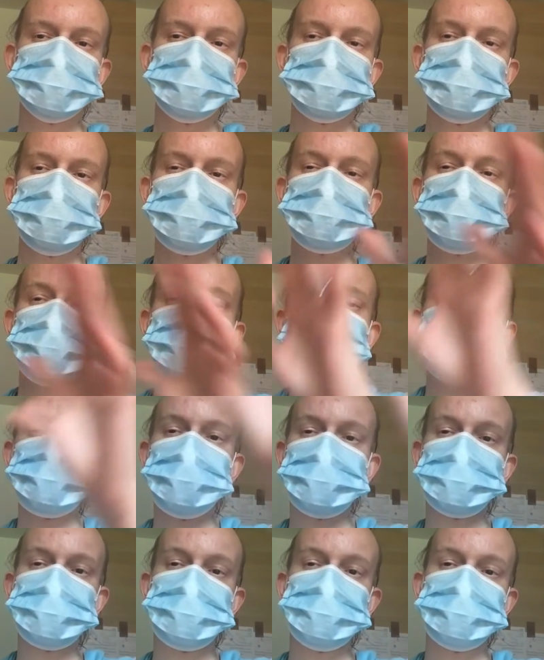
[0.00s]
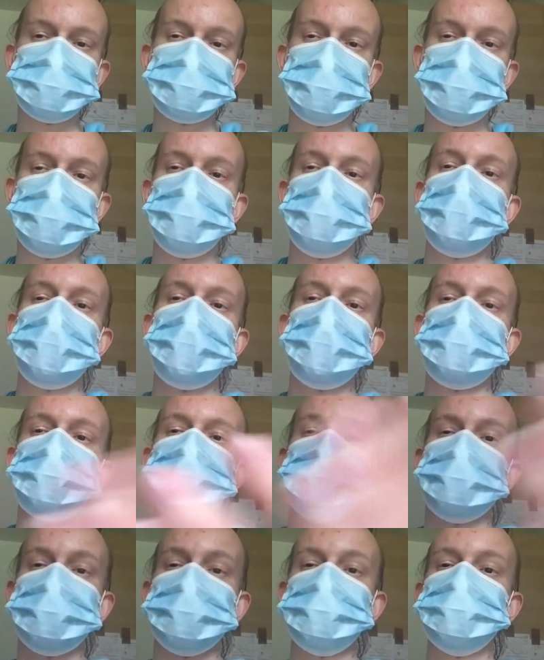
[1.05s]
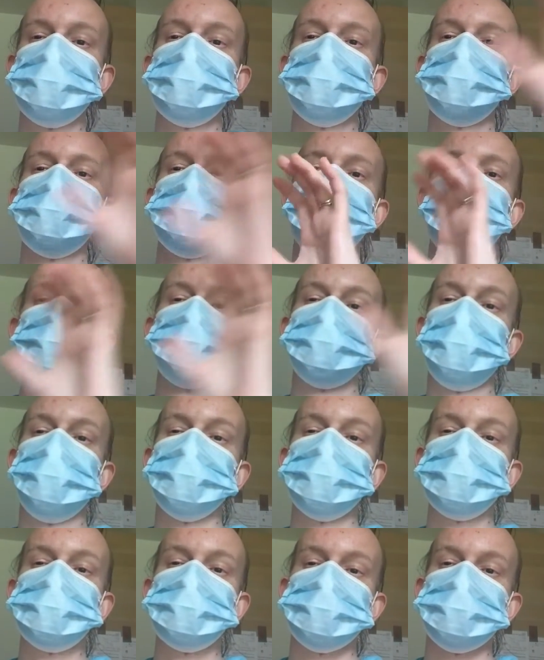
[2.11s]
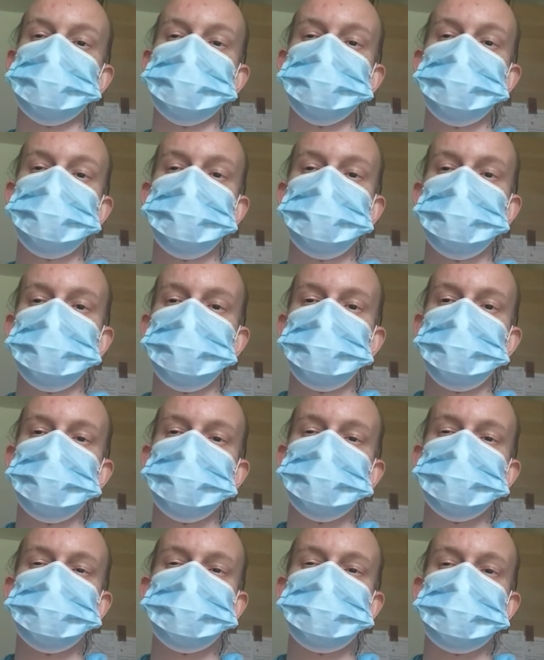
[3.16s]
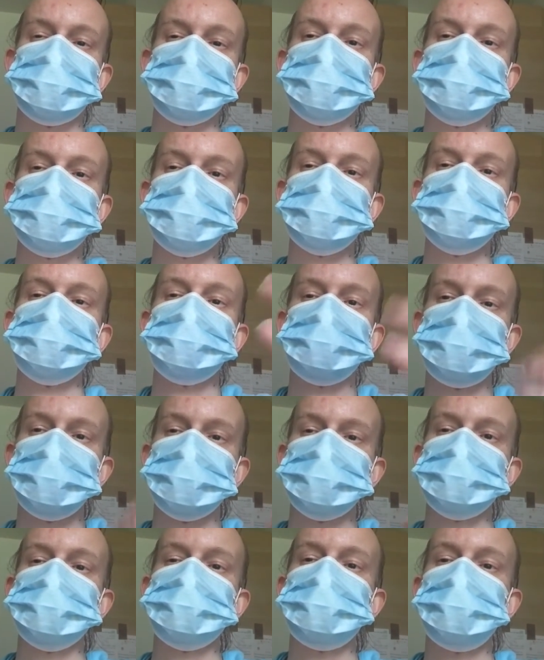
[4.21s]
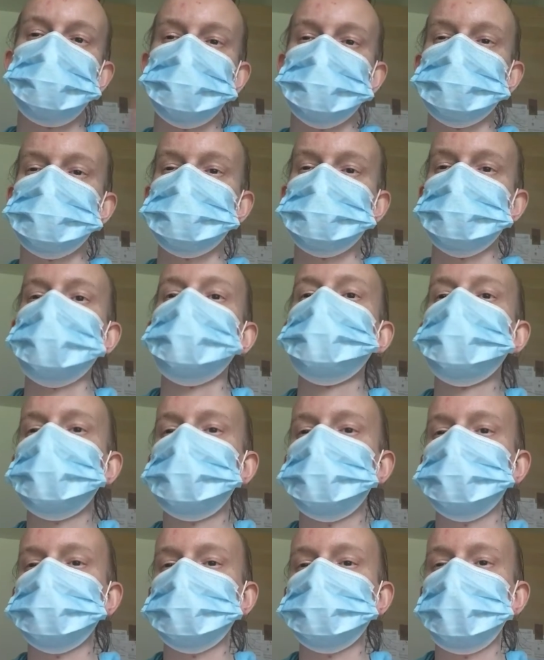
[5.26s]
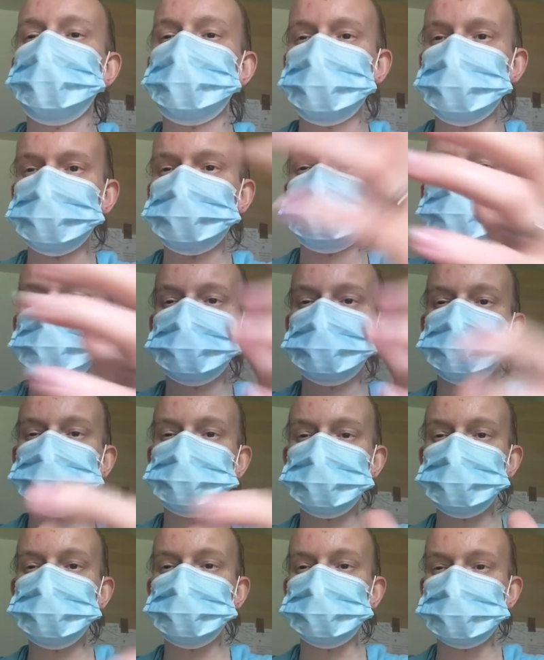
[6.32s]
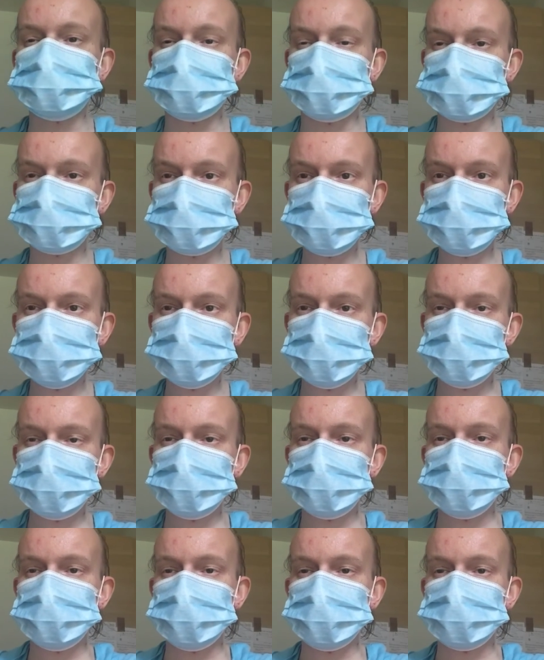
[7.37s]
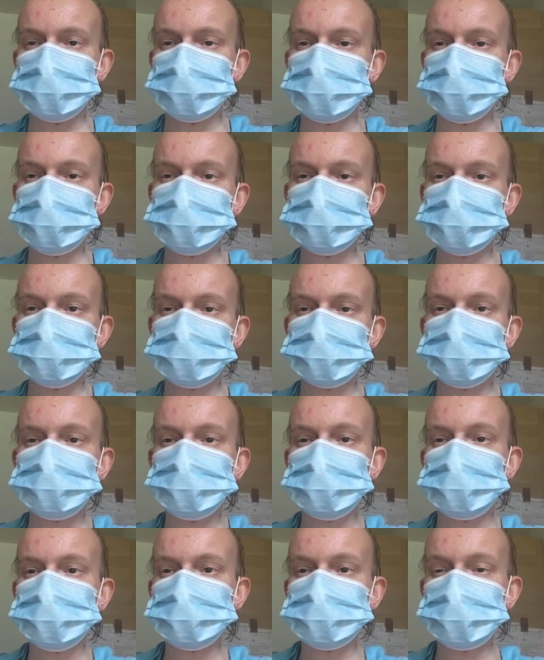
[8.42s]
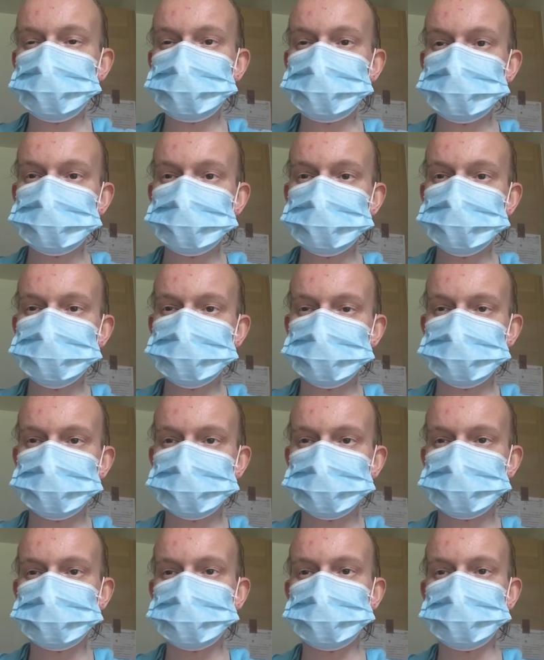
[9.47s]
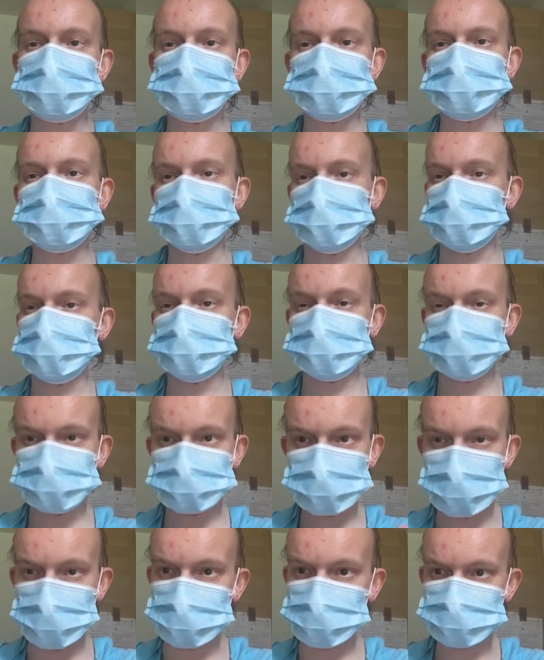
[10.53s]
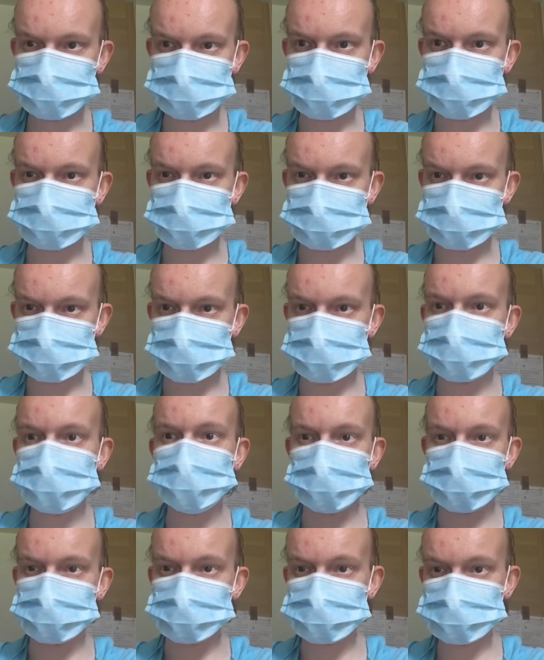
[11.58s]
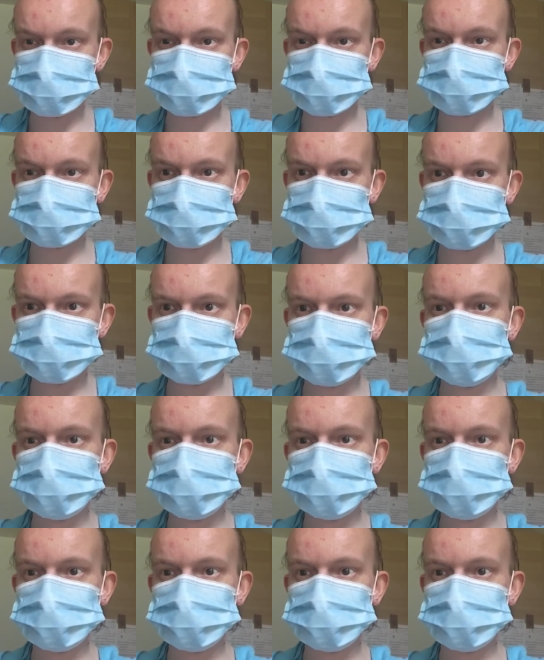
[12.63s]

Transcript: it might be hanging in that air around them, but as long as you don't get too close, it can't latch onto your body and enter through your orifices. So holes in your body are orifices.